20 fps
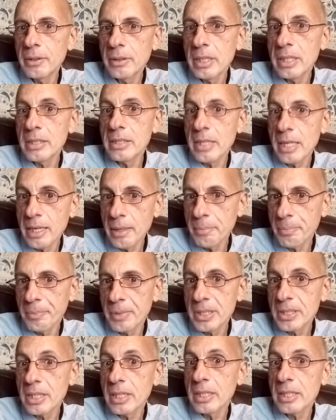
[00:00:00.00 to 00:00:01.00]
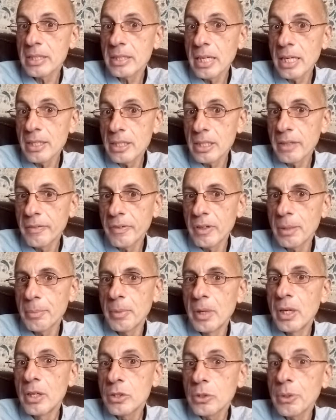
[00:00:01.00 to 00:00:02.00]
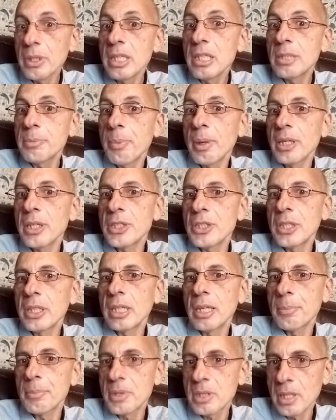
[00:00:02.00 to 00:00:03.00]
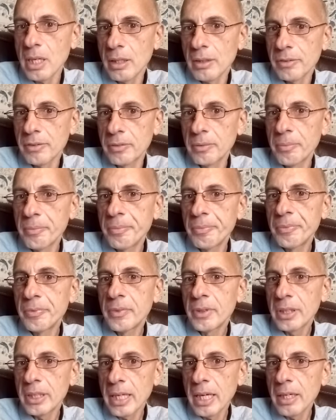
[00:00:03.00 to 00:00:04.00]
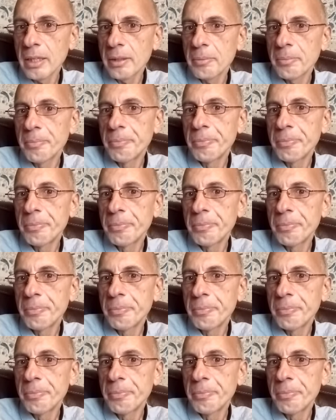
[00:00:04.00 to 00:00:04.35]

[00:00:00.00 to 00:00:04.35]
is him, it's an extension of him. So he's punishing himself. You get it?